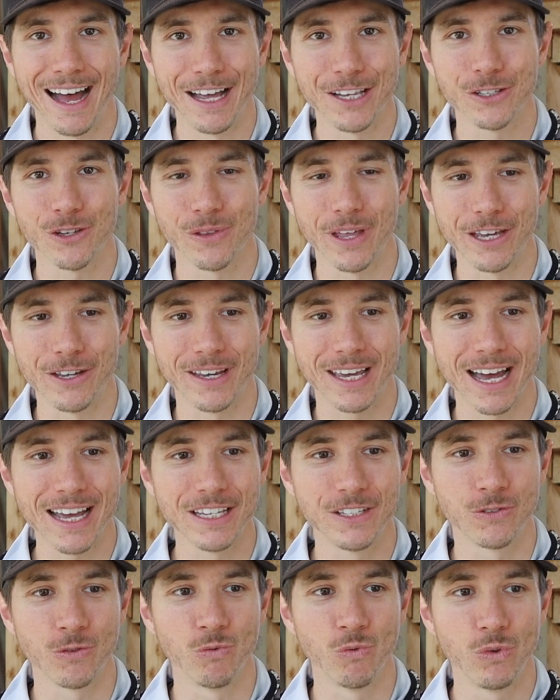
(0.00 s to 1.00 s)
so that you
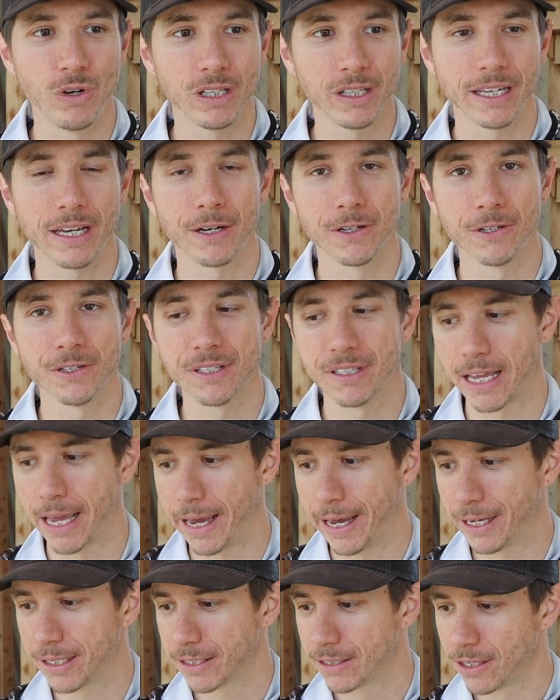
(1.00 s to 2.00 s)
guys really
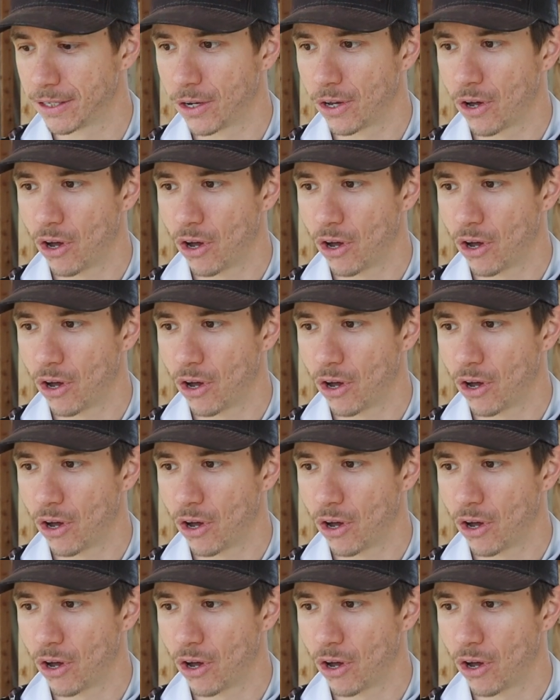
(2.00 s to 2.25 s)
understand